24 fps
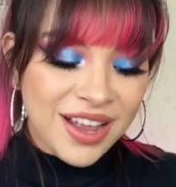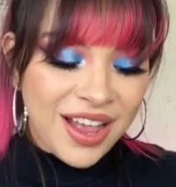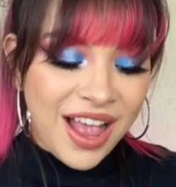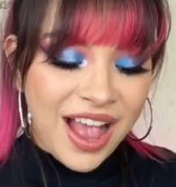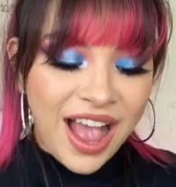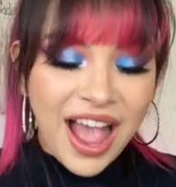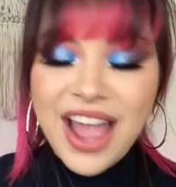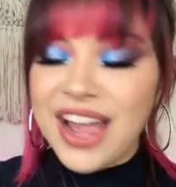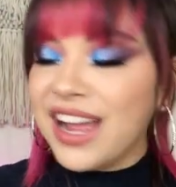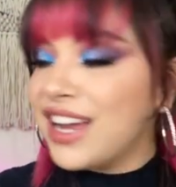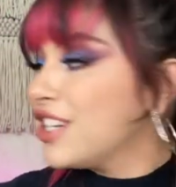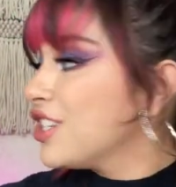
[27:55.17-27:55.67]

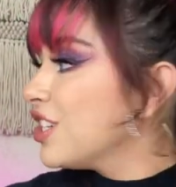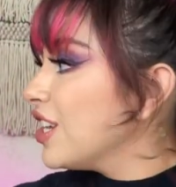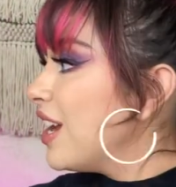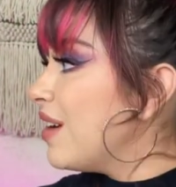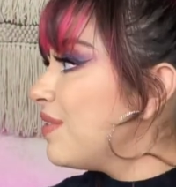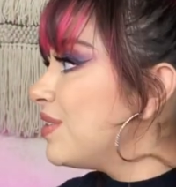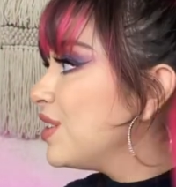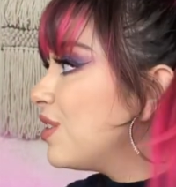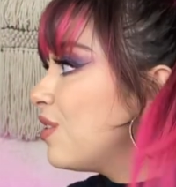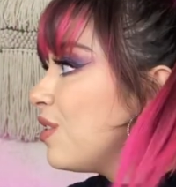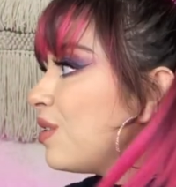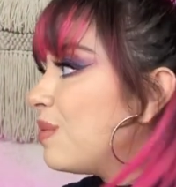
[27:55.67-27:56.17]
I actually
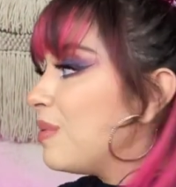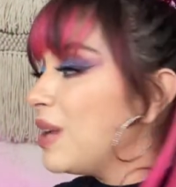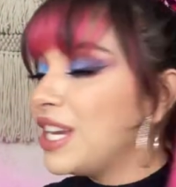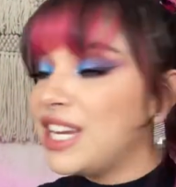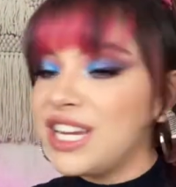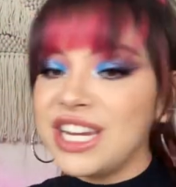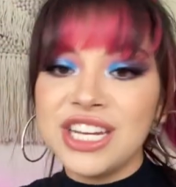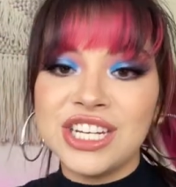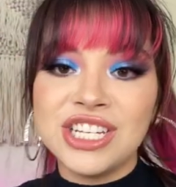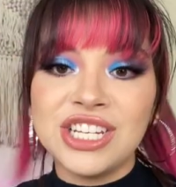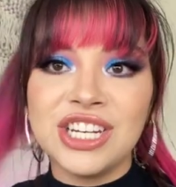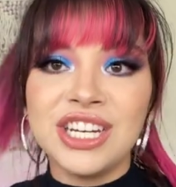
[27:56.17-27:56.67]
have to go to my
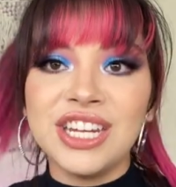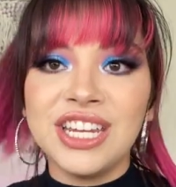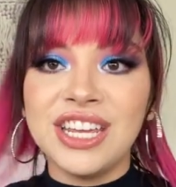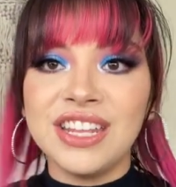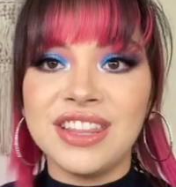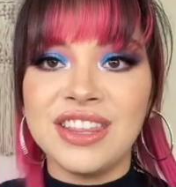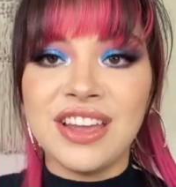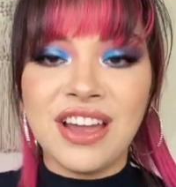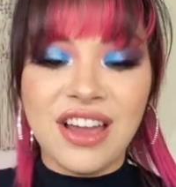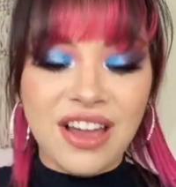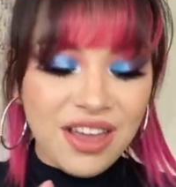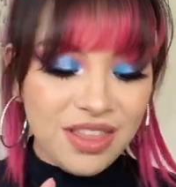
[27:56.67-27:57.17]
kitchen to get
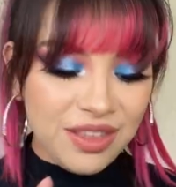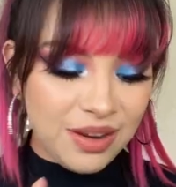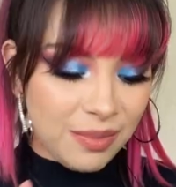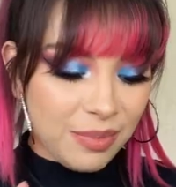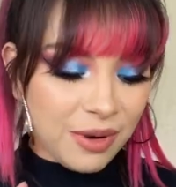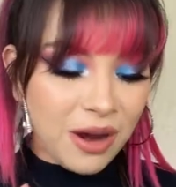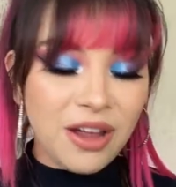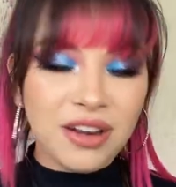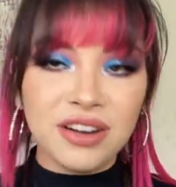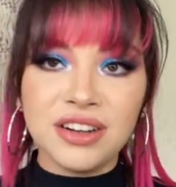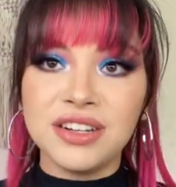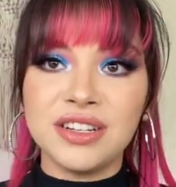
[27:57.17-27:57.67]
the other
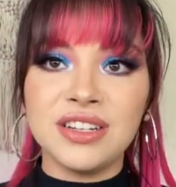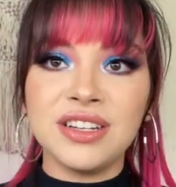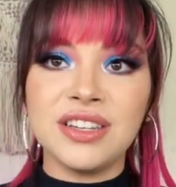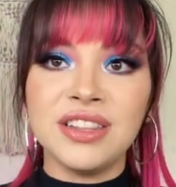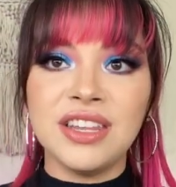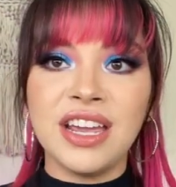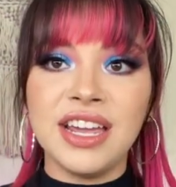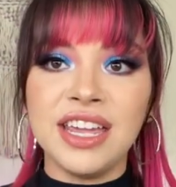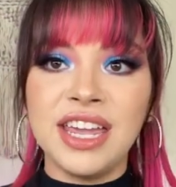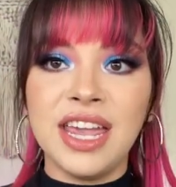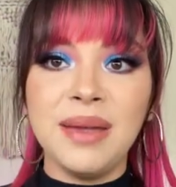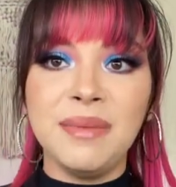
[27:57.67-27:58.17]
product
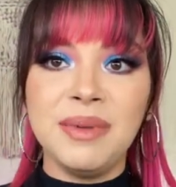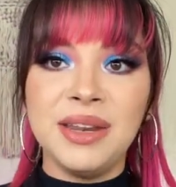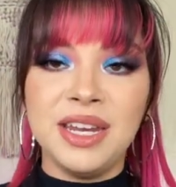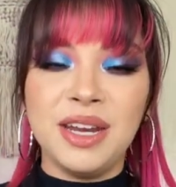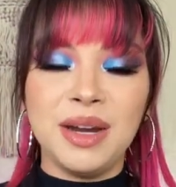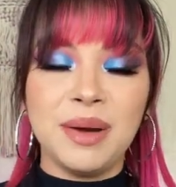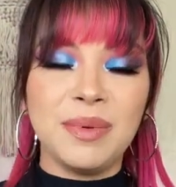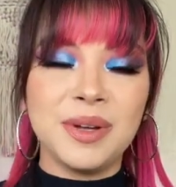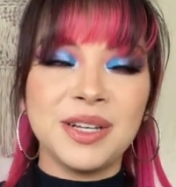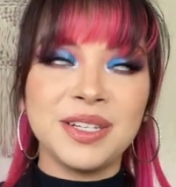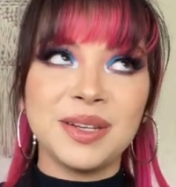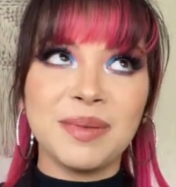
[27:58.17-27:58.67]
that came in
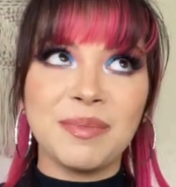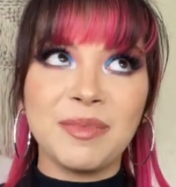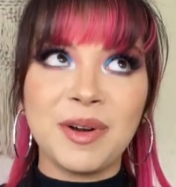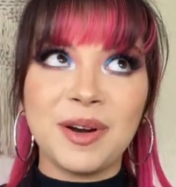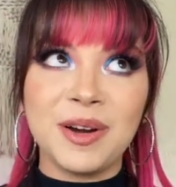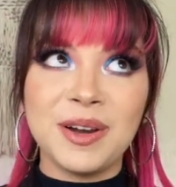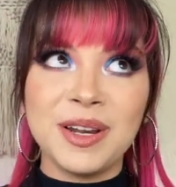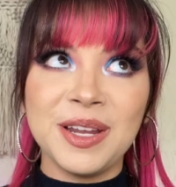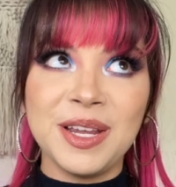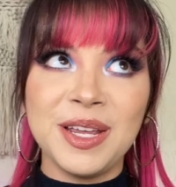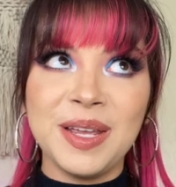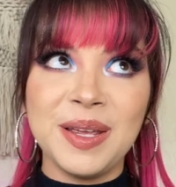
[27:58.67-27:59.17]
here because I'm
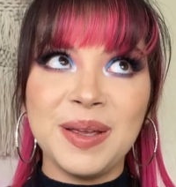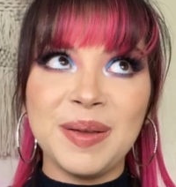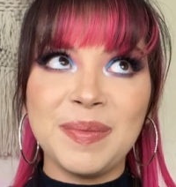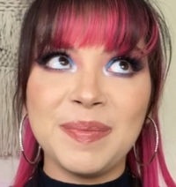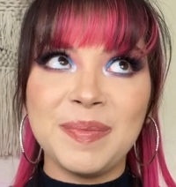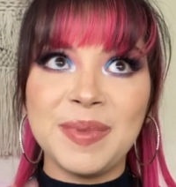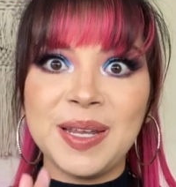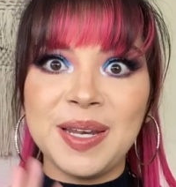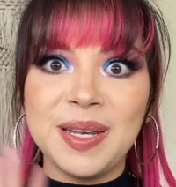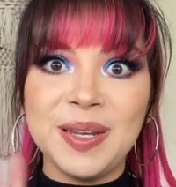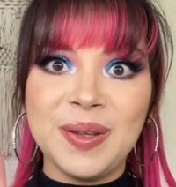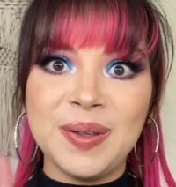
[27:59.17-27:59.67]
already
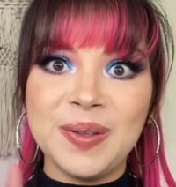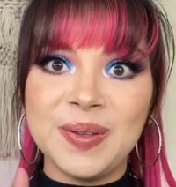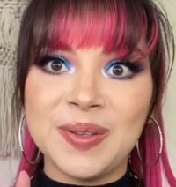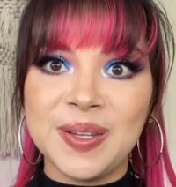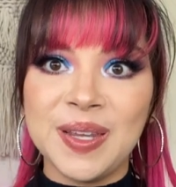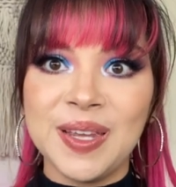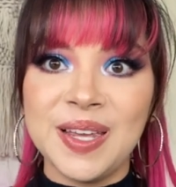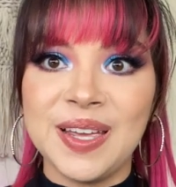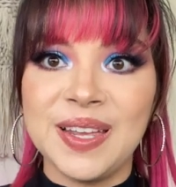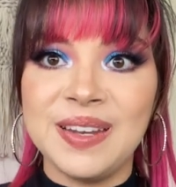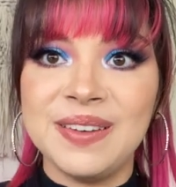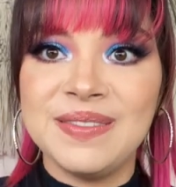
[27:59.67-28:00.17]
been
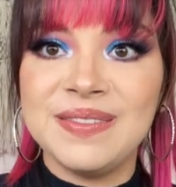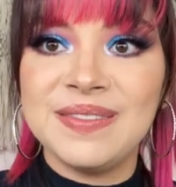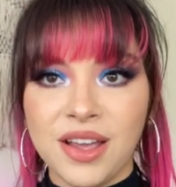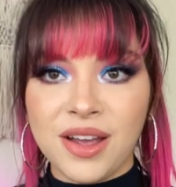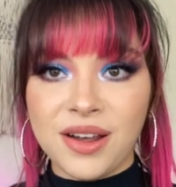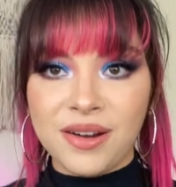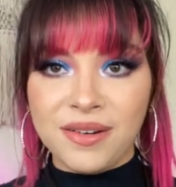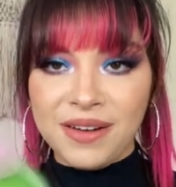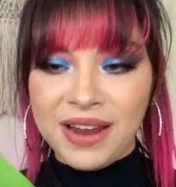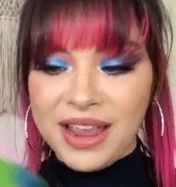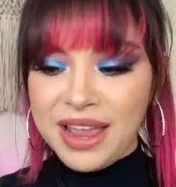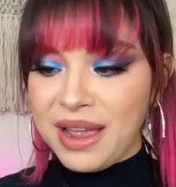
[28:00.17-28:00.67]
using it.
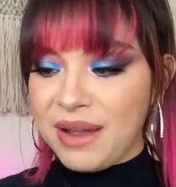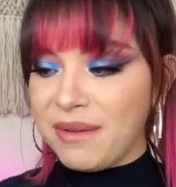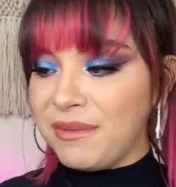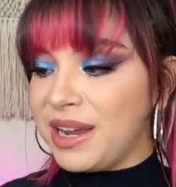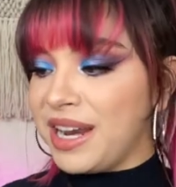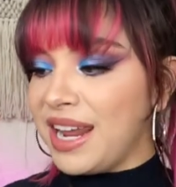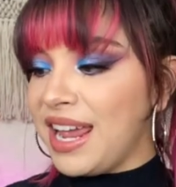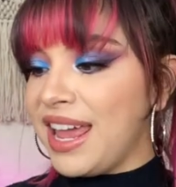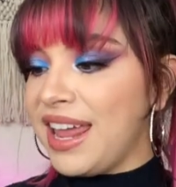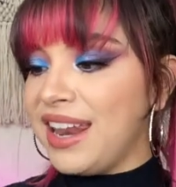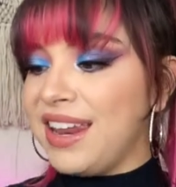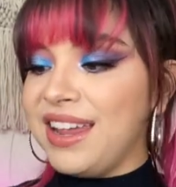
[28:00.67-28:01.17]
All right, I
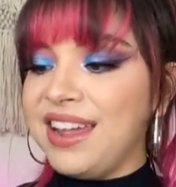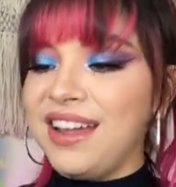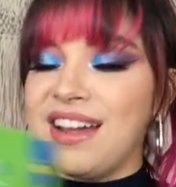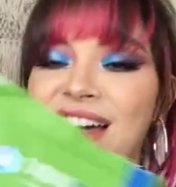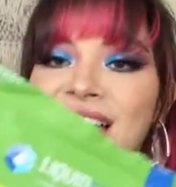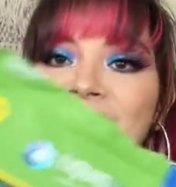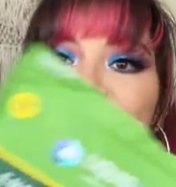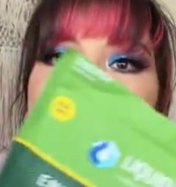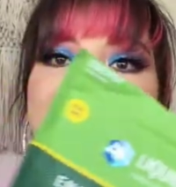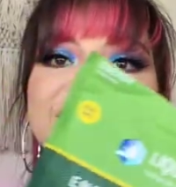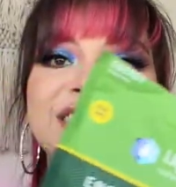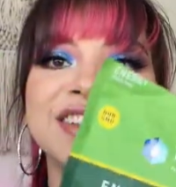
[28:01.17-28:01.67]
went ahead and
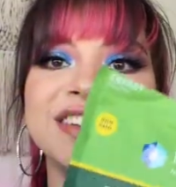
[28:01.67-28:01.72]
got it.